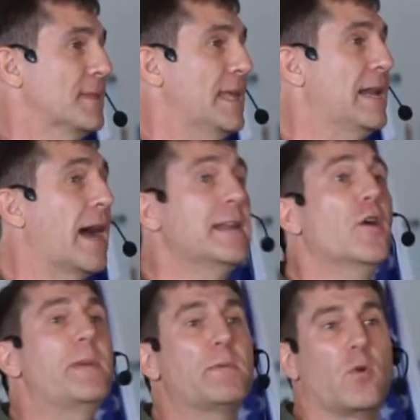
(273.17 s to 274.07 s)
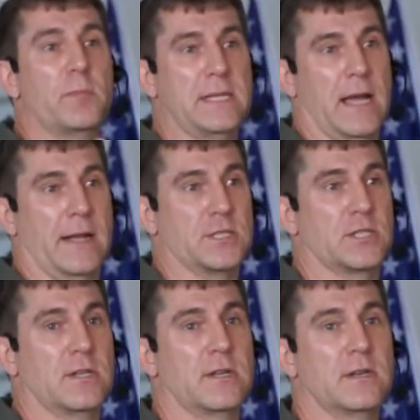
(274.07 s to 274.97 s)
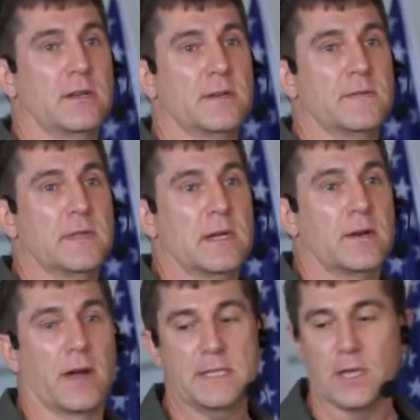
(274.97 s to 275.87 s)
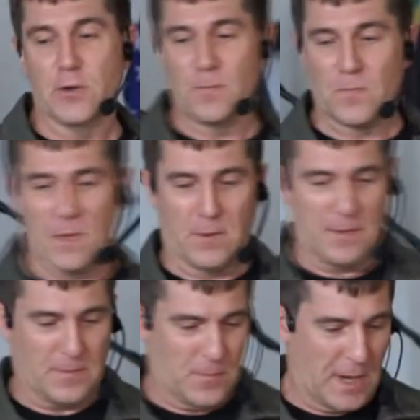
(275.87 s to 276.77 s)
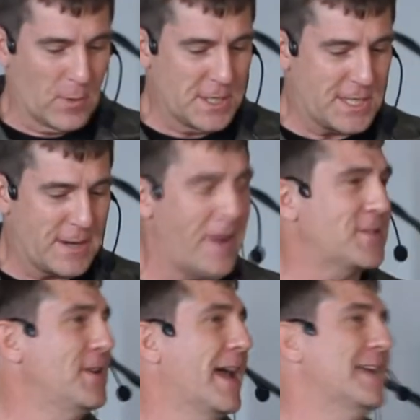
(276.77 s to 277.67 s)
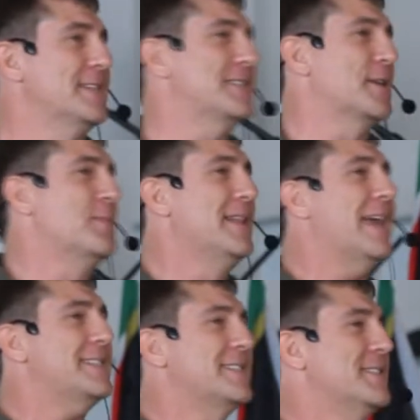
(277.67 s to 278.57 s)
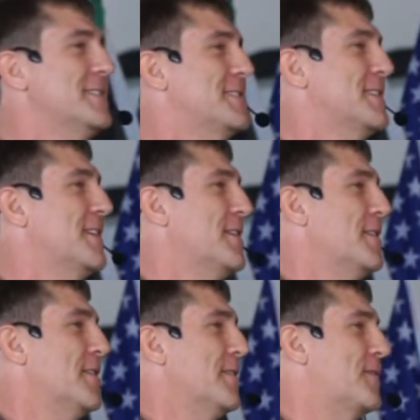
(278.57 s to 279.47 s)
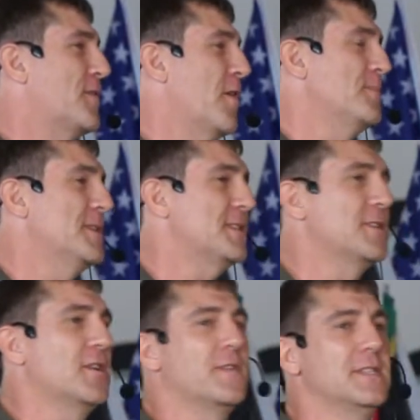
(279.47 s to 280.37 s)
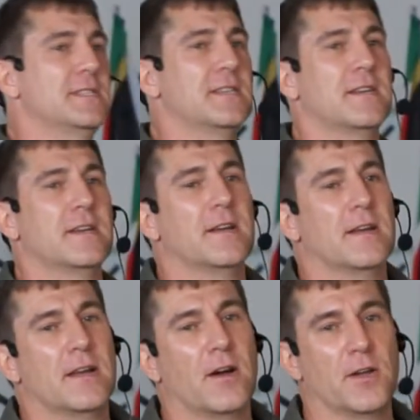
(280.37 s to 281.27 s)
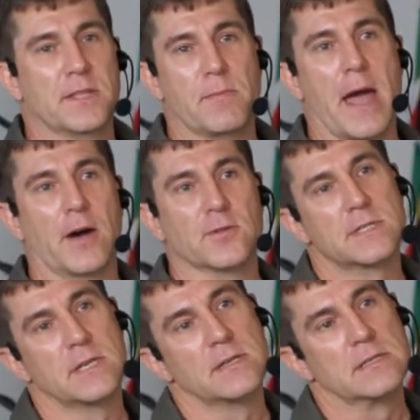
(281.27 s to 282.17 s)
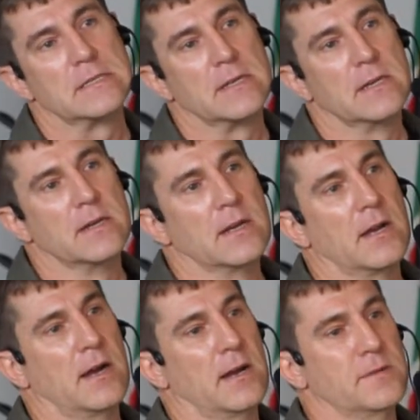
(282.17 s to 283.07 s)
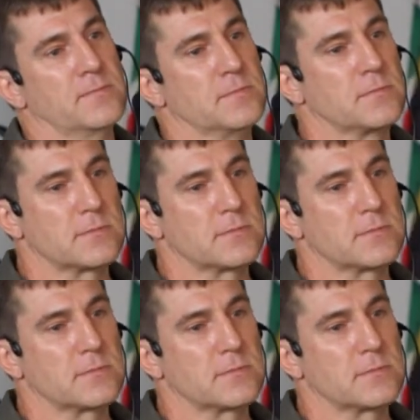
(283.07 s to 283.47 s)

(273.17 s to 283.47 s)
then I know people will be touched. Right? So, what I want to share about today is some lessons from the servant on the mount. Um,